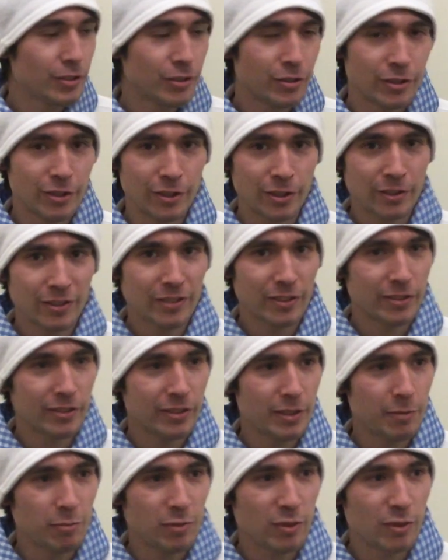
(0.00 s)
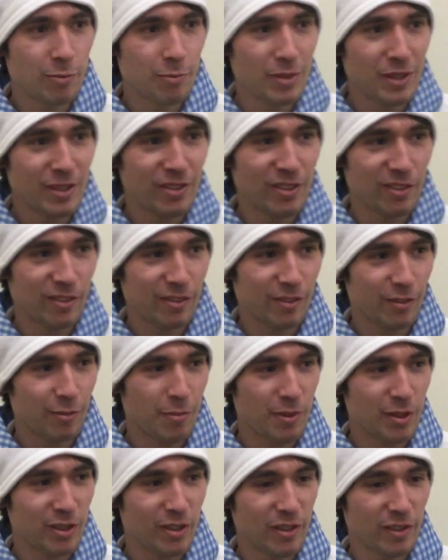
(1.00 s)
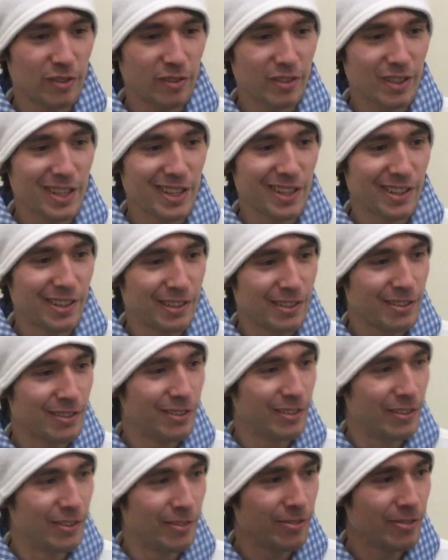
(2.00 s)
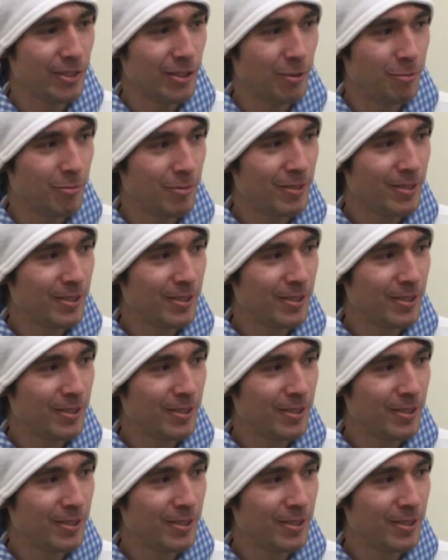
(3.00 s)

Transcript: She also seems to be the smartest character in the film.